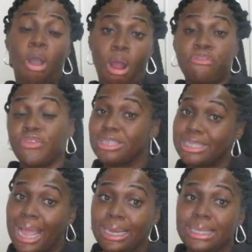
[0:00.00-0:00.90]
are for
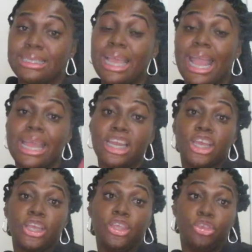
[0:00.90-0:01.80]
stylists,
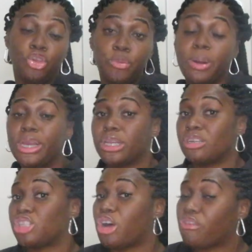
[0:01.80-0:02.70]
and you putting
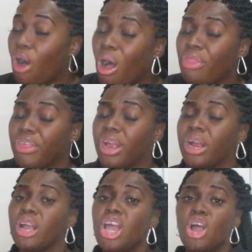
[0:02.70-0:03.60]
yourself on
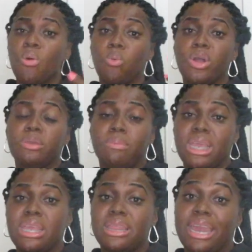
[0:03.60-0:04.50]
there would
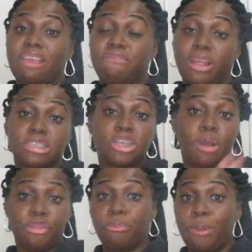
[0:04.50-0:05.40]
mean that if there's no
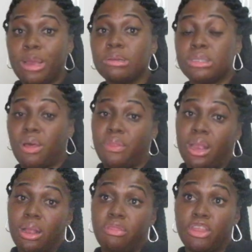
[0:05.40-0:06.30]
other braiders on
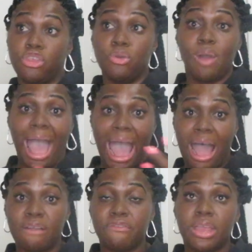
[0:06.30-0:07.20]
there, then you
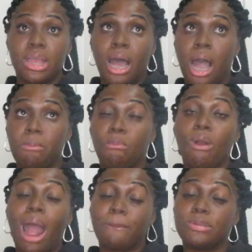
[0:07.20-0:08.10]
have
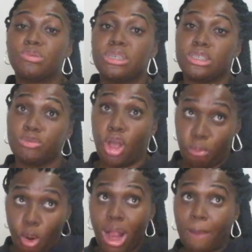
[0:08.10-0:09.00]
more
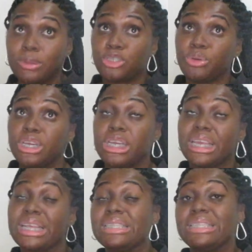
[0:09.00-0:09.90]
opportunity
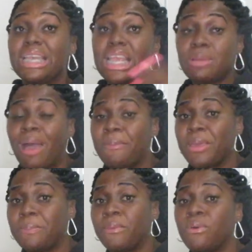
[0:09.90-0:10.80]
to get seen by
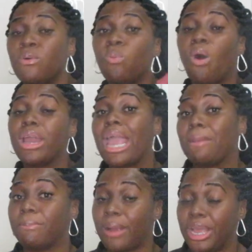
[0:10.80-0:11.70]
people who want
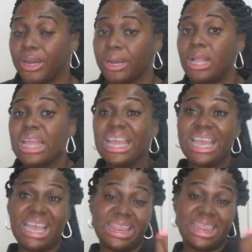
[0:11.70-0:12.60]
a braider
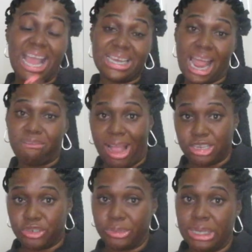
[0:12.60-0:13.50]
in that
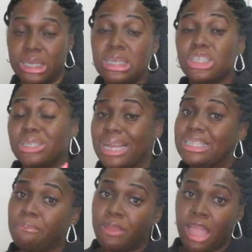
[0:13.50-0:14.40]
directory. So
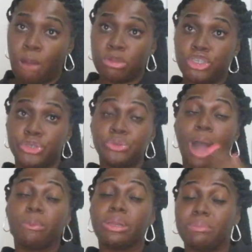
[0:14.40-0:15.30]
that's something I would do.
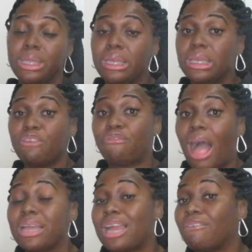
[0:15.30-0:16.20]
I would immediately
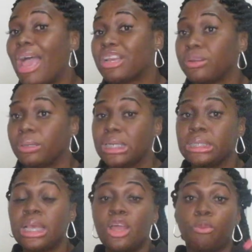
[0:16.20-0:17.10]
find
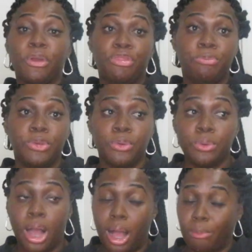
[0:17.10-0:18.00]
directories with
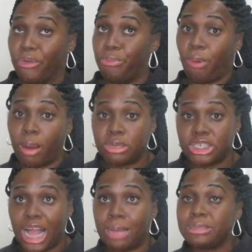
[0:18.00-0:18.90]

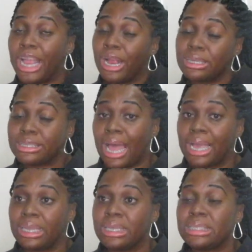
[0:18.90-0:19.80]
barbershops,
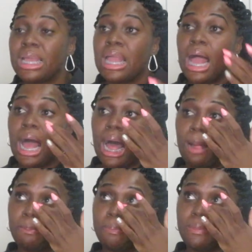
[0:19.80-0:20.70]
hairstylists,
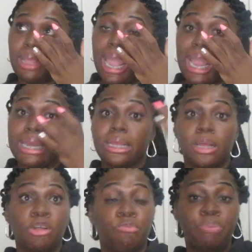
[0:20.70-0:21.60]
and
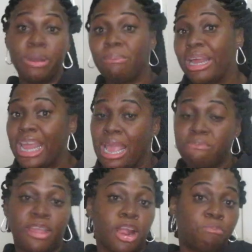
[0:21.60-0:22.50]
put my
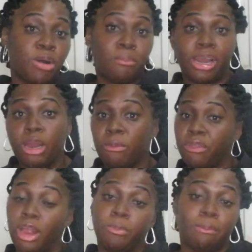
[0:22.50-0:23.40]
name there, put my number
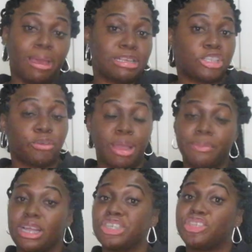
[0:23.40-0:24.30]
there, put my
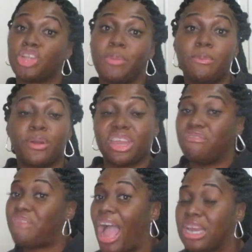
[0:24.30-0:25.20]
Instagram there, just so people
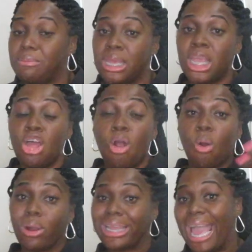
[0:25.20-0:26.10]
can find me
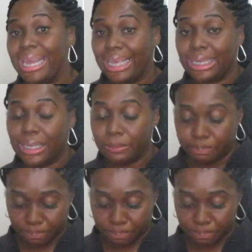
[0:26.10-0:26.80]
organically.